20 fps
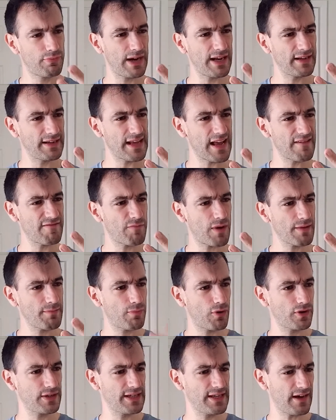gave my
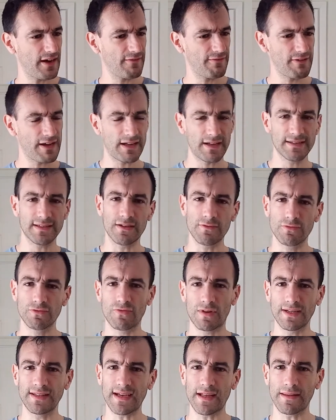body, I felt as I was
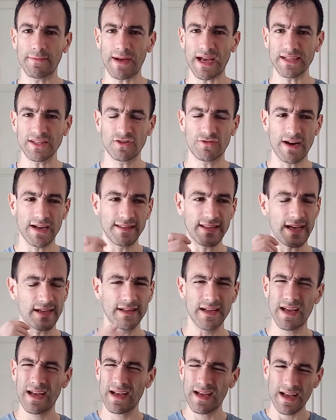running down the back straight,
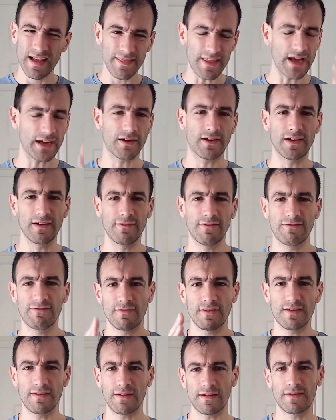that kind of
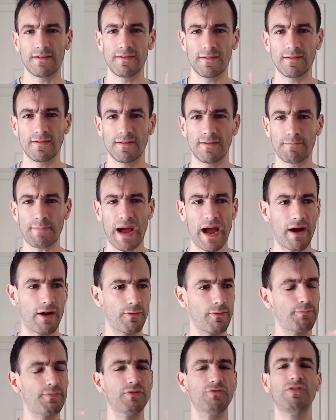power
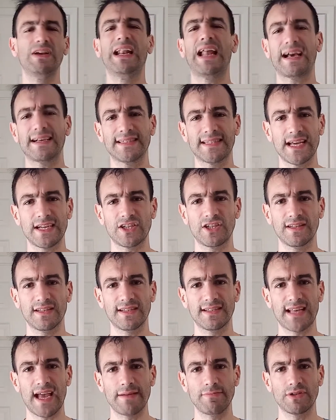but relaxation at the
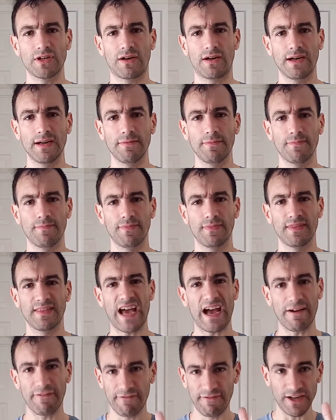same time,
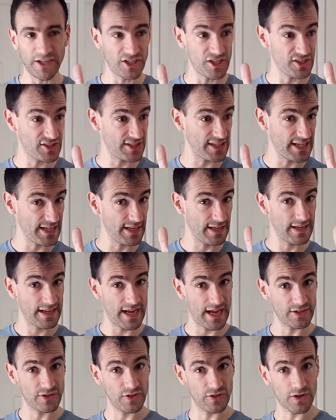that efficiency
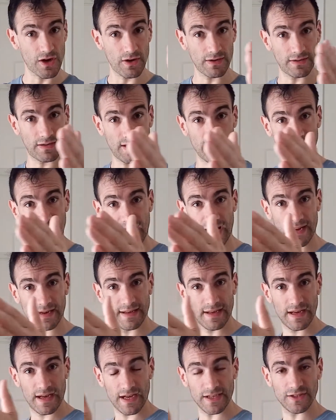as you're going like that,
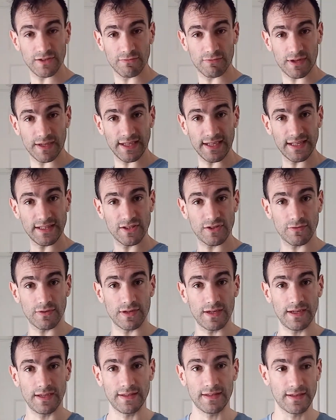as you're running into
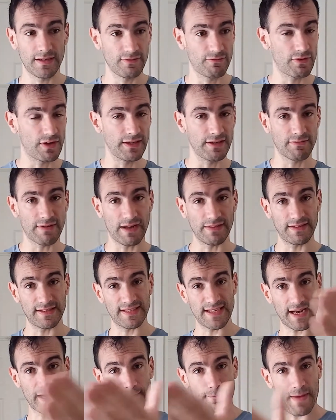it, running around the
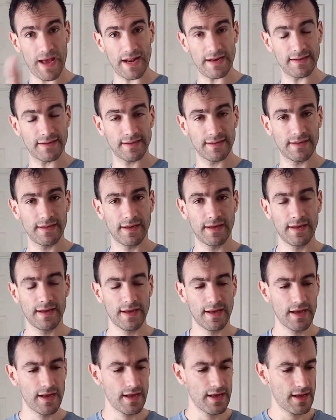second bend.
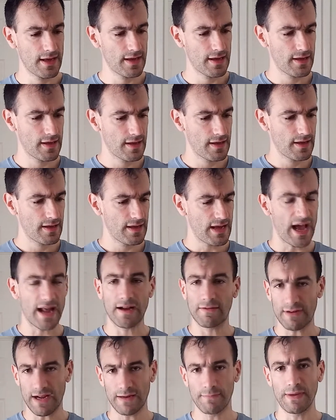And I
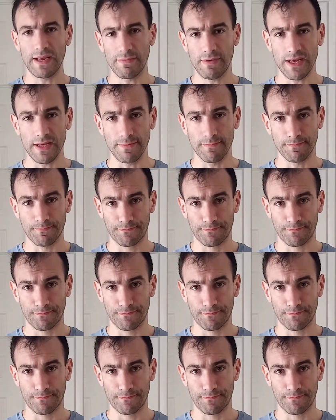ran a PB.